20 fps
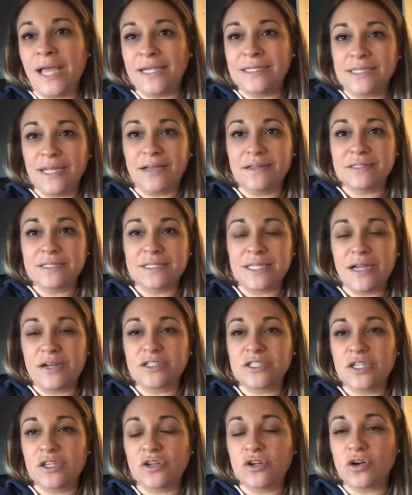and
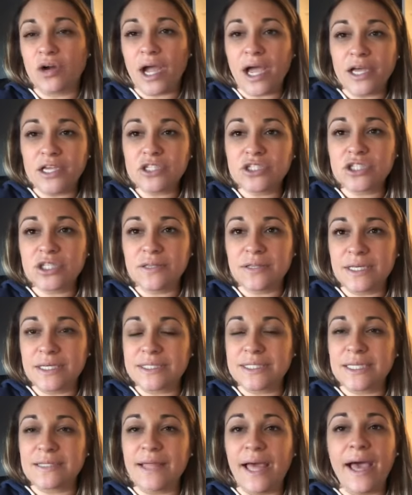downstairs in the garage and
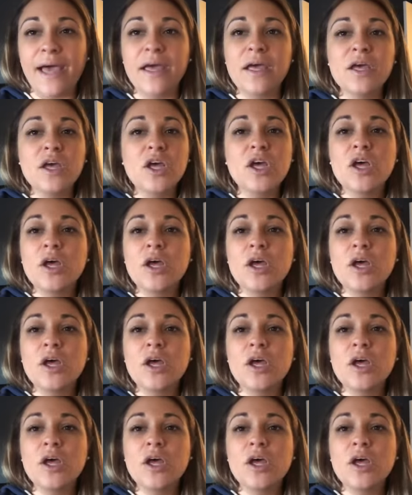things like that.